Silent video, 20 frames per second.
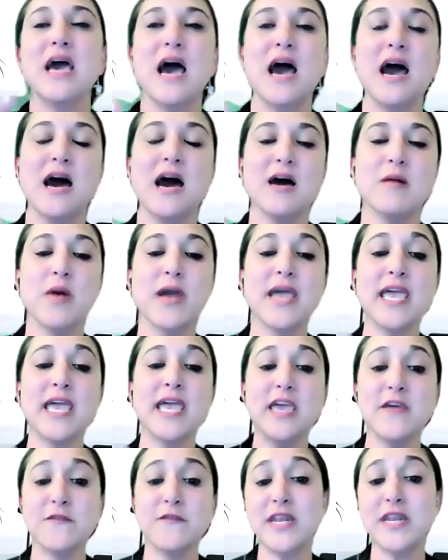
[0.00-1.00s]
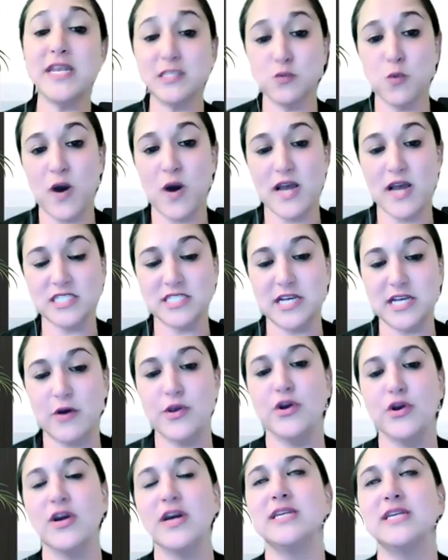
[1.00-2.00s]
If it is washed
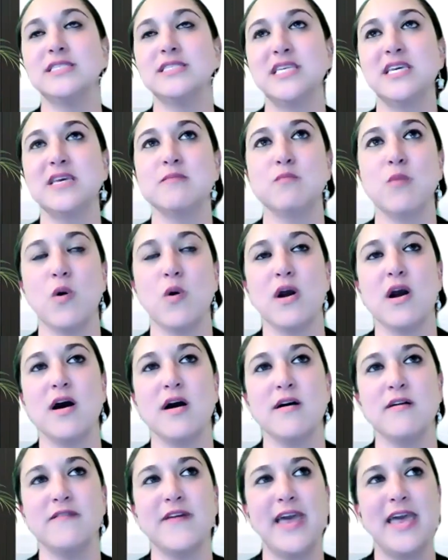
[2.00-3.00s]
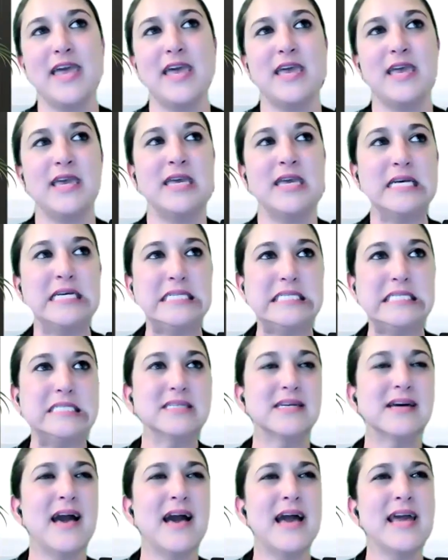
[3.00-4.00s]
out, you're going to see more of a
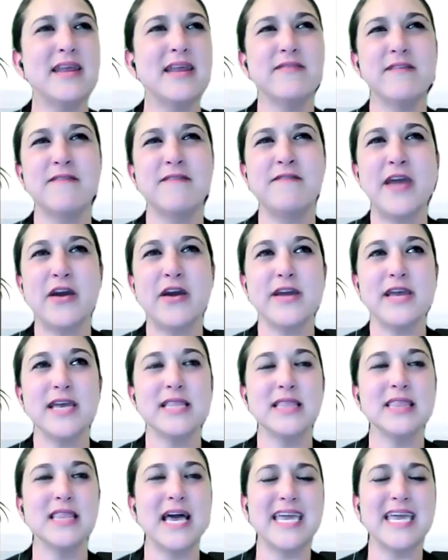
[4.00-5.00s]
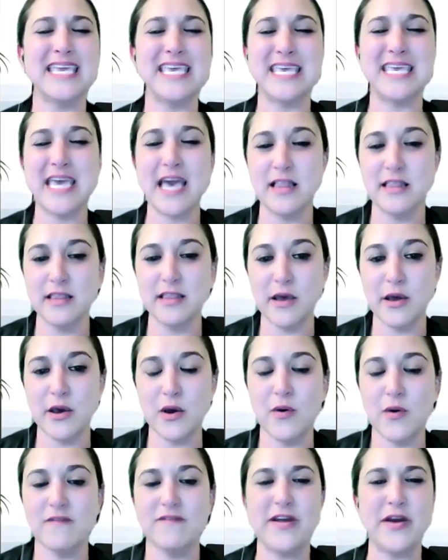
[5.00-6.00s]
kind of a very light
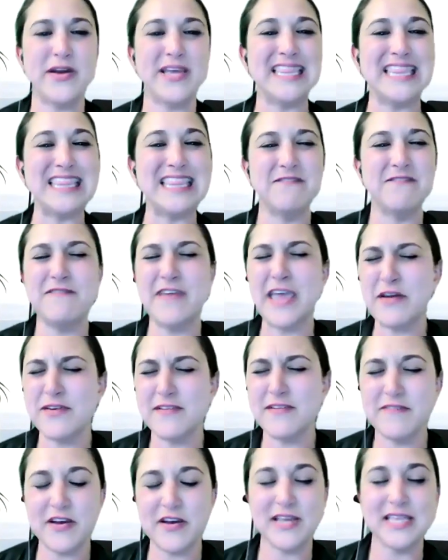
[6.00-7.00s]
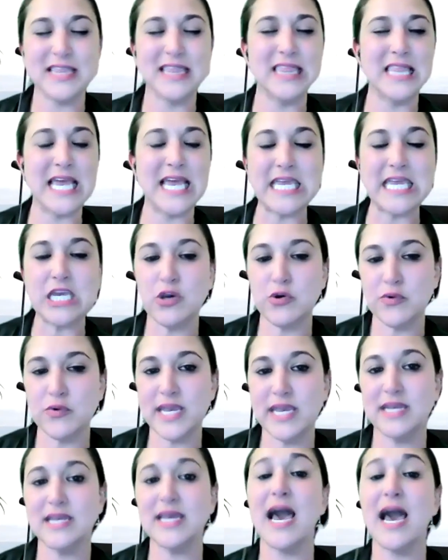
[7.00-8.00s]
yellow, a very, very, very light
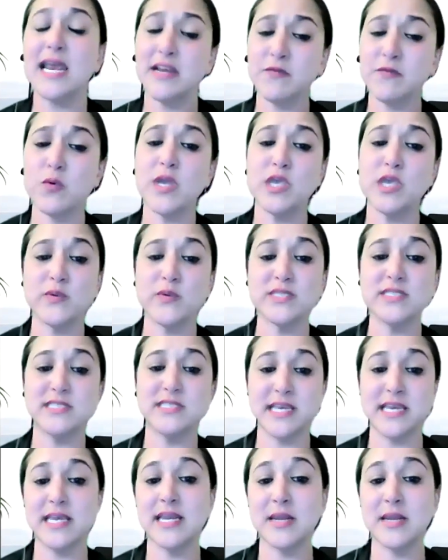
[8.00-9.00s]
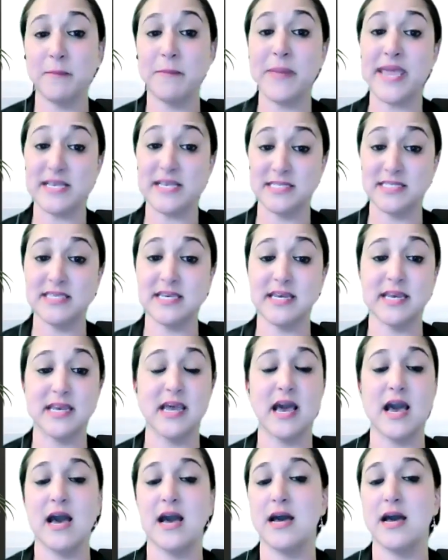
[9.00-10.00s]
green, kind of what you would see in a basic
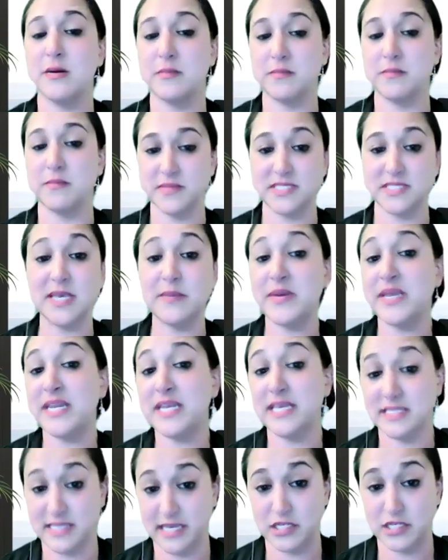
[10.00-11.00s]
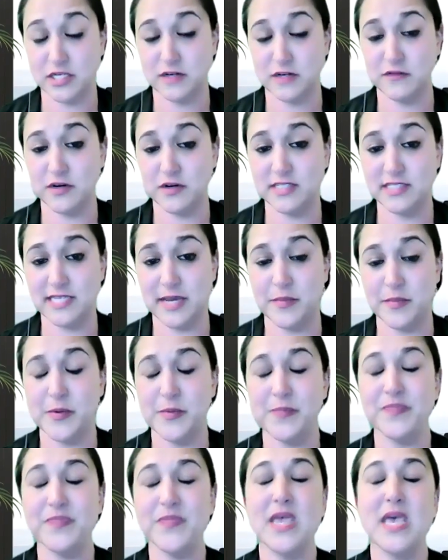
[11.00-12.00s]
CBD tincture, for example.
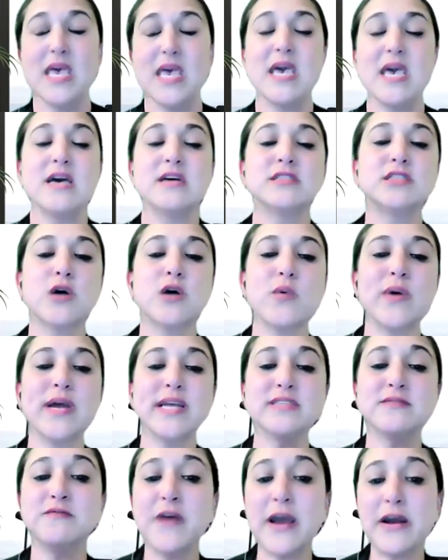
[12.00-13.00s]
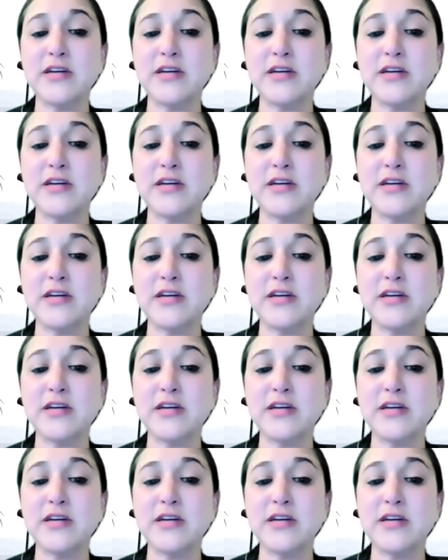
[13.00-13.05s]
So it's